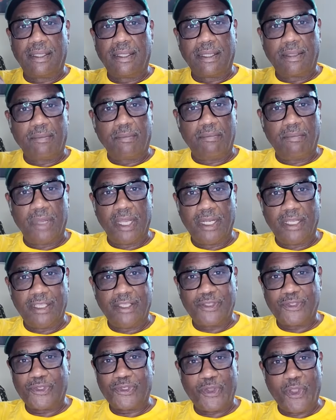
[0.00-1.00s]
money
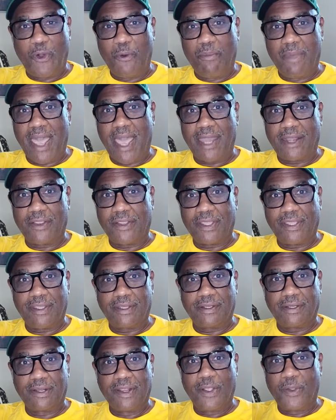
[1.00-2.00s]
is no matter
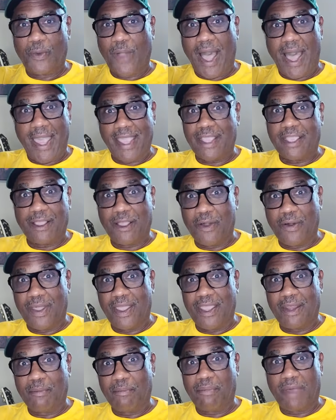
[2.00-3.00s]
here, I can go
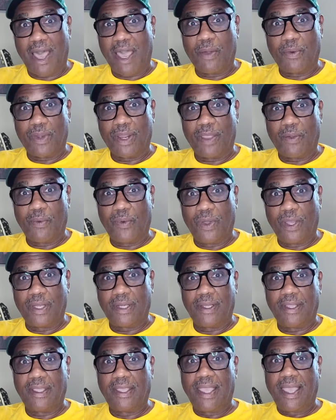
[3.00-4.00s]
ahead and buy what I want,
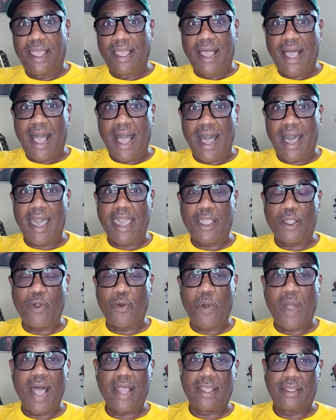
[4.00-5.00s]
high
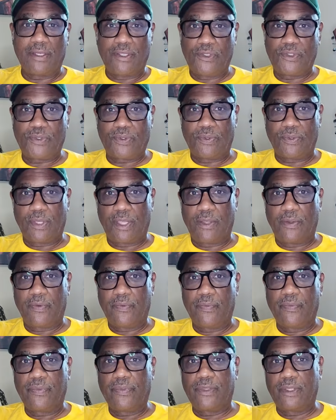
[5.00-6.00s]
quality studio.
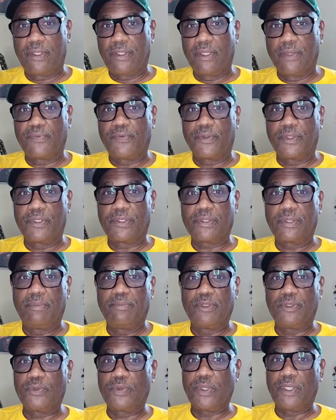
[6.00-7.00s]
The difference
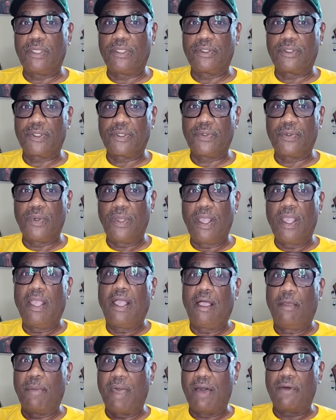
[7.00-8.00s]
between the two,
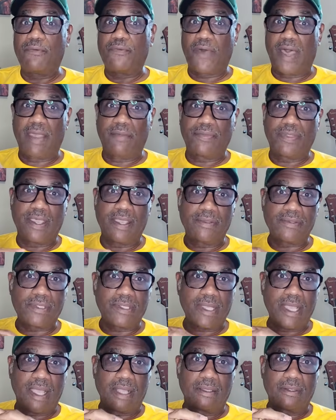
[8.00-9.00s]
about
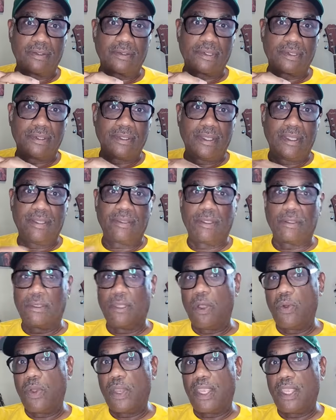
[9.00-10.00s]
$5,000. The
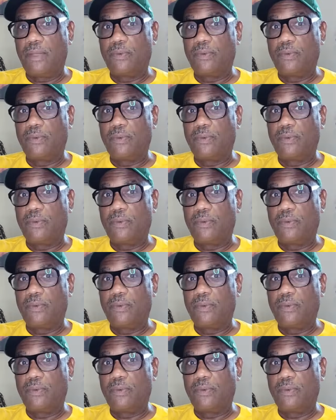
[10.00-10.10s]
lower end